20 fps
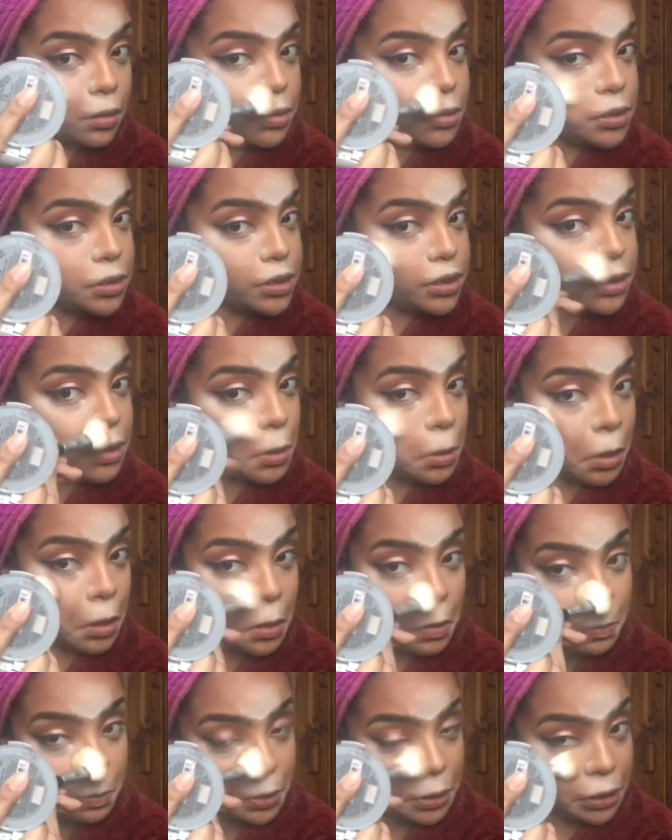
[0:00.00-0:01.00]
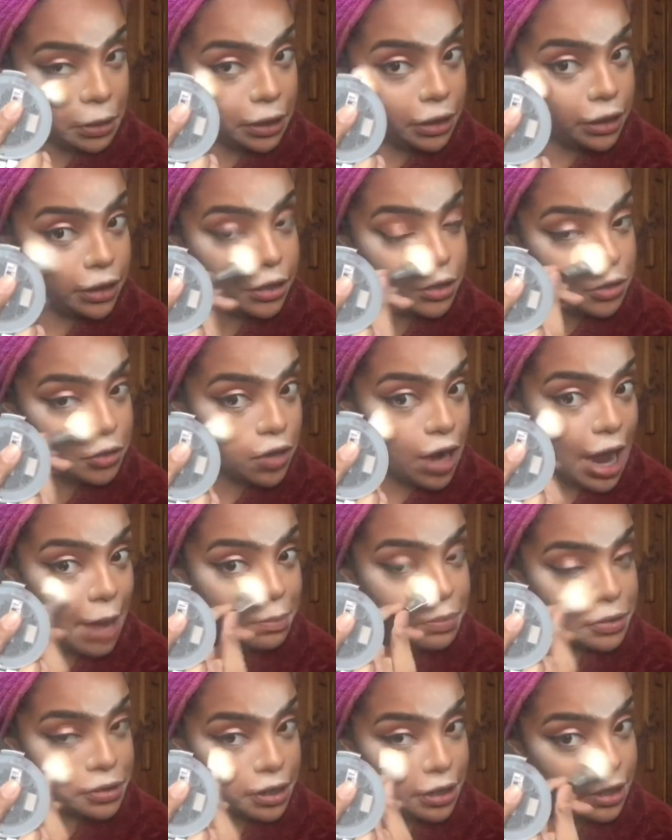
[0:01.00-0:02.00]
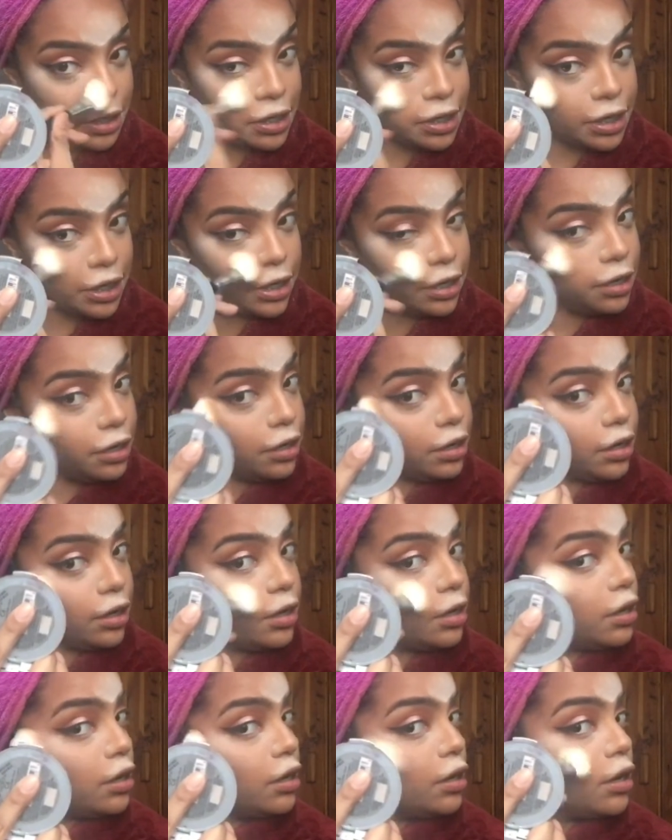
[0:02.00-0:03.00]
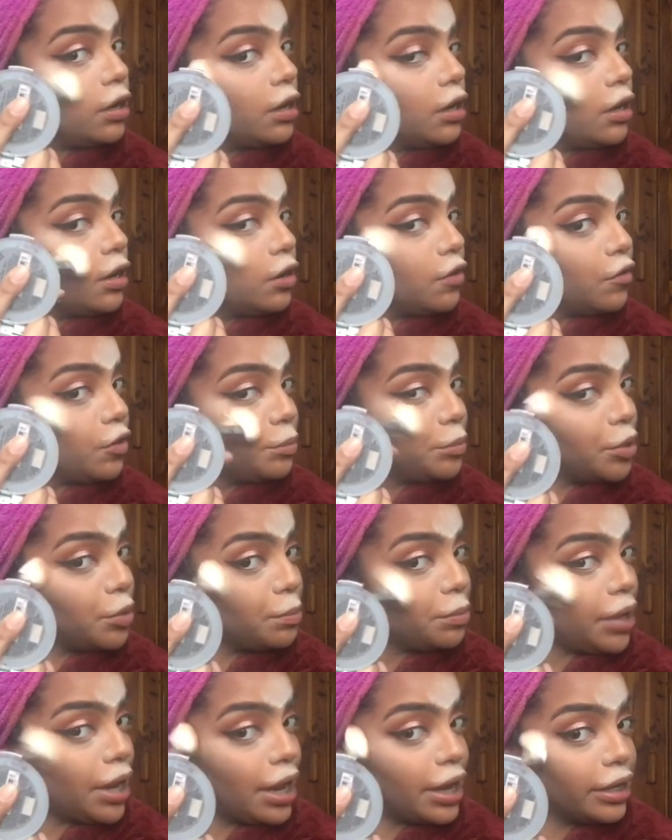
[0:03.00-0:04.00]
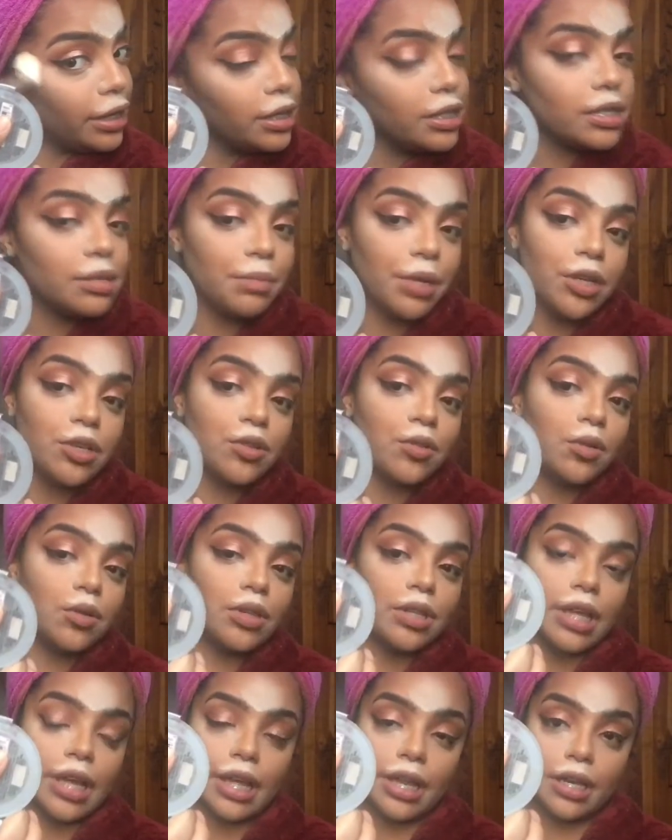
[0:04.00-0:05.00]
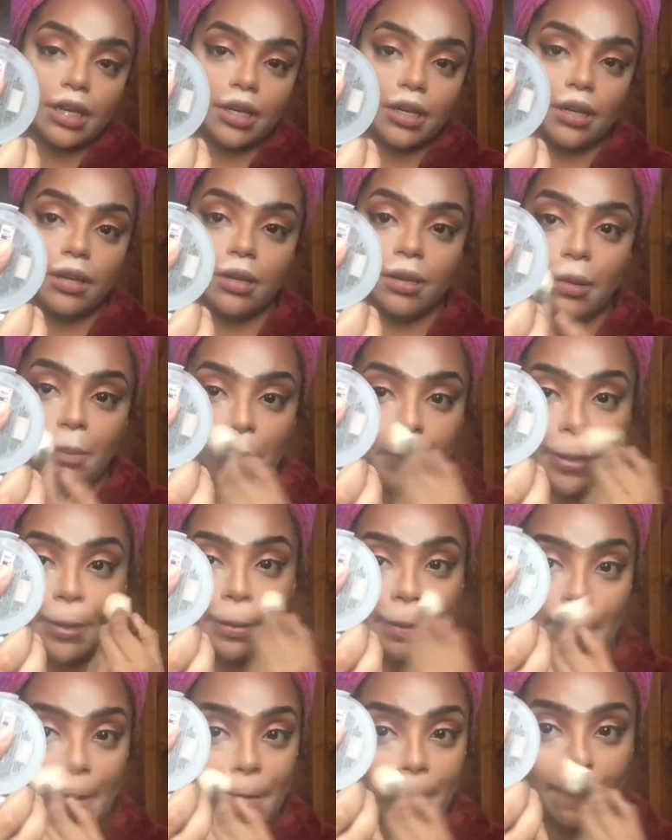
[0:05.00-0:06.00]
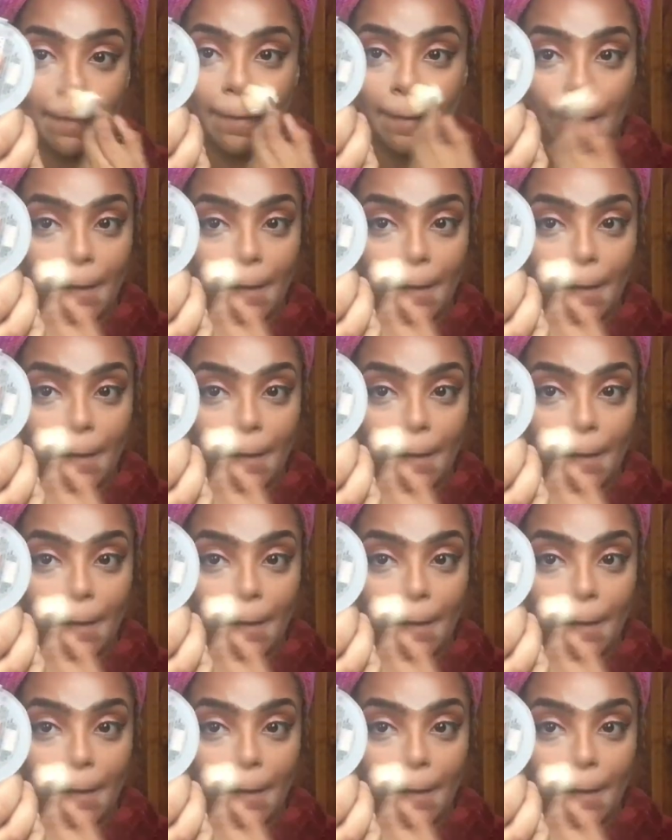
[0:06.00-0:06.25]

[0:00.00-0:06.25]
just completely traps the heat from your body to make sure that your makeup